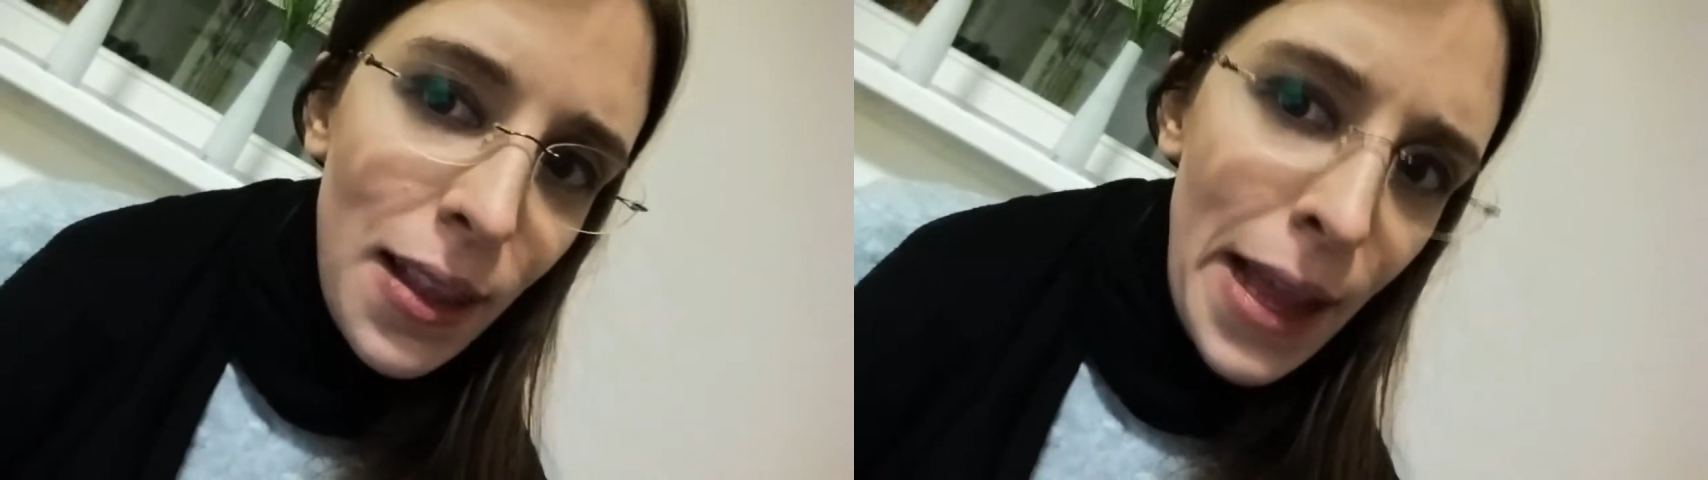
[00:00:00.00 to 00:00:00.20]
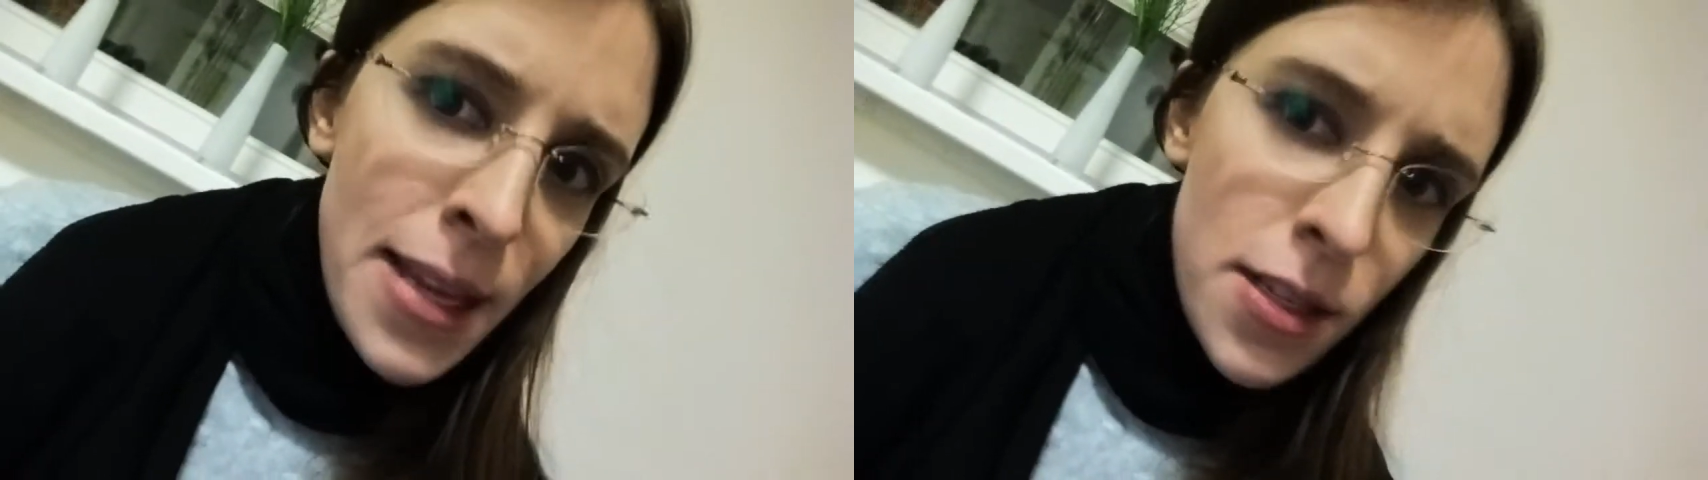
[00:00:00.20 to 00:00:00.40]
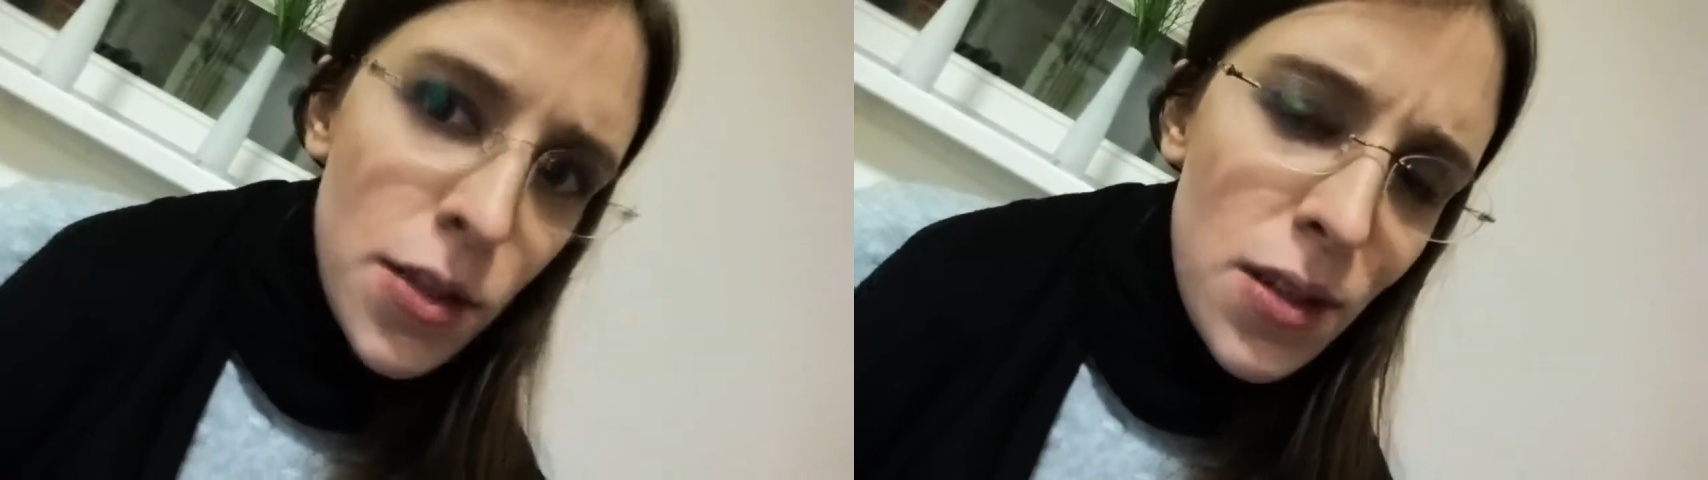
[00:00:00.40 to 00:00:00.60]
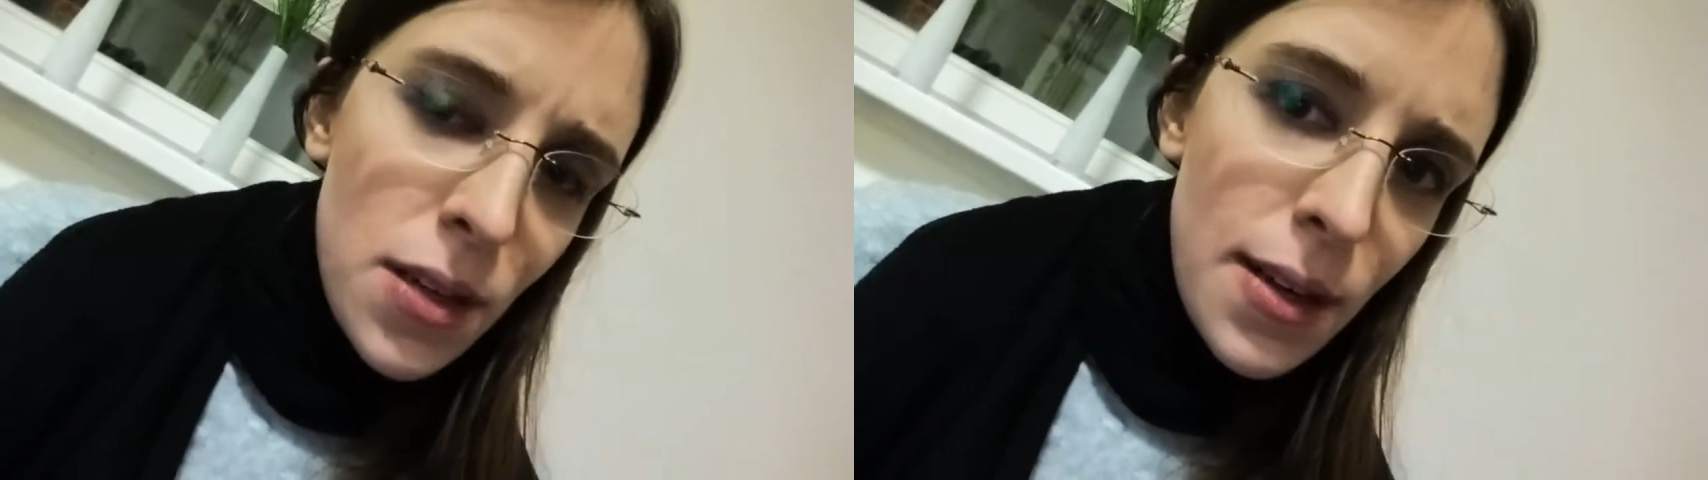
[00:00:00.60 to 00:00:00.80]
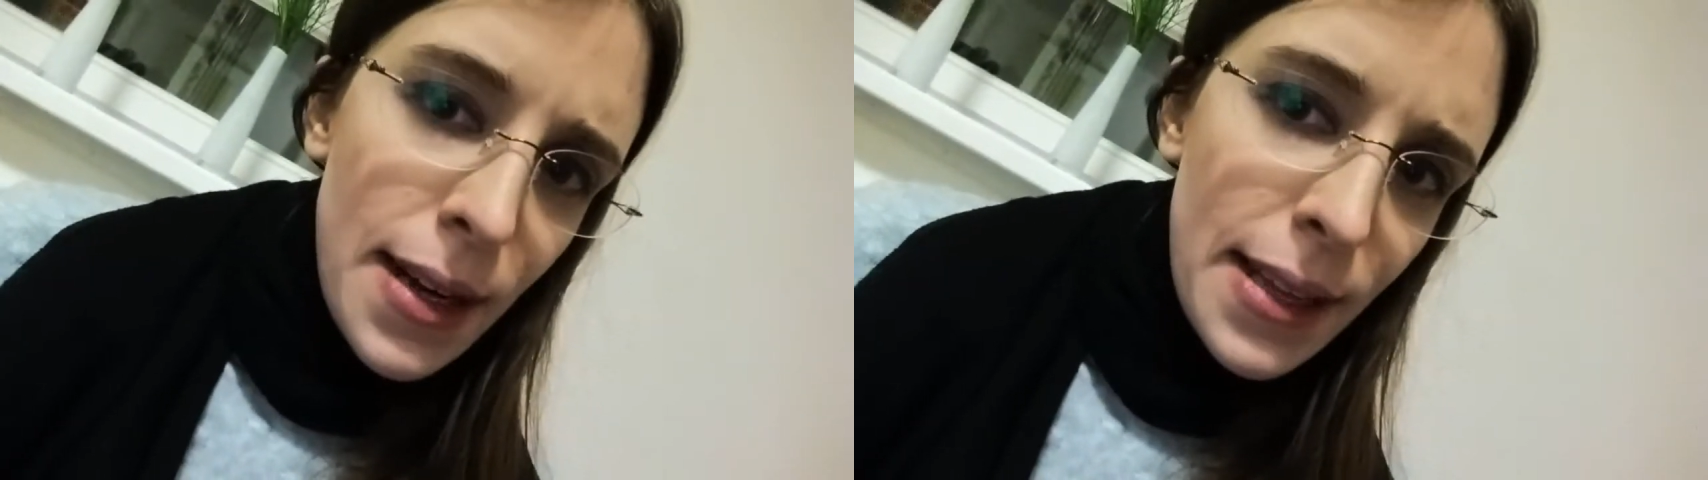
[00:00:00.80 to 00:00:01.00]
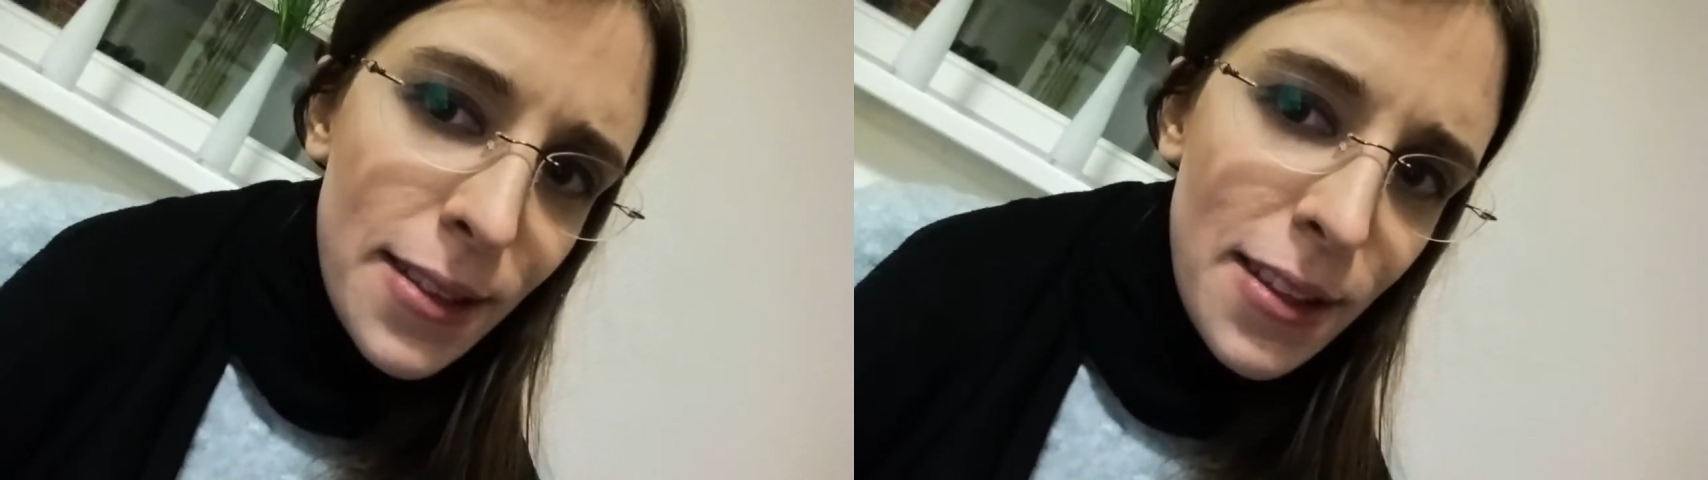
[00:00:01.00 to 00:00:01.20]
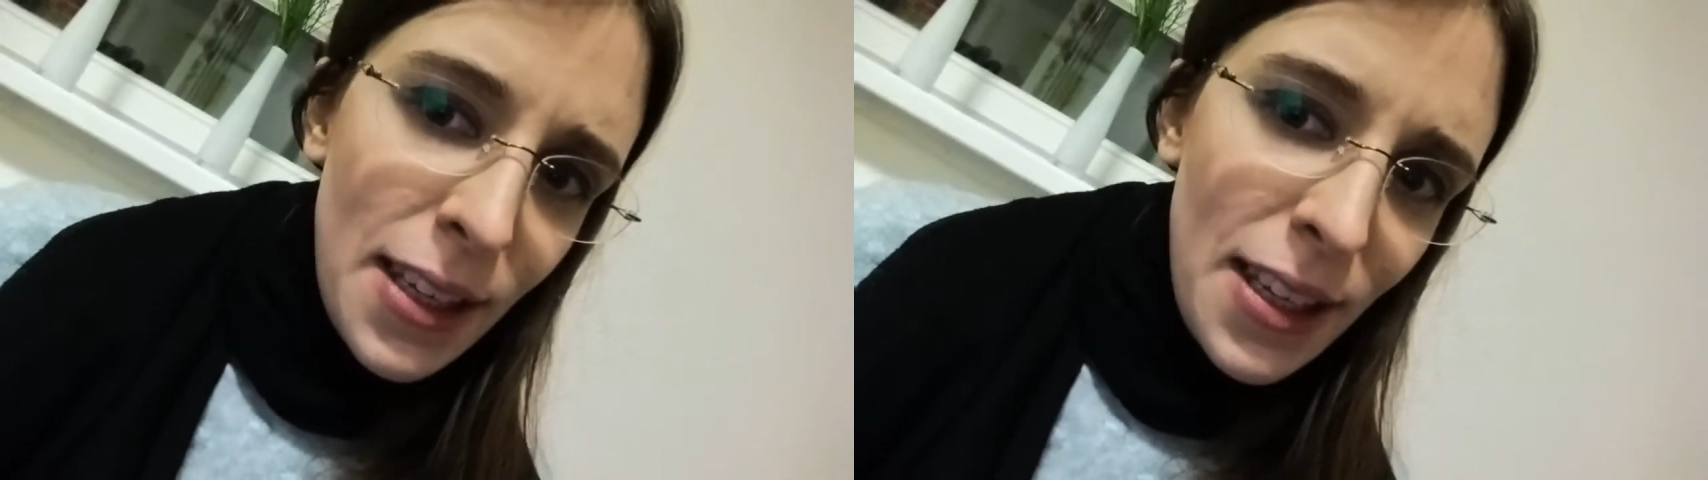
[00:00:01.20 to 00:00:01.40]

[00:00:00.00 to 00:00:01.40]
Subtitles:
later, and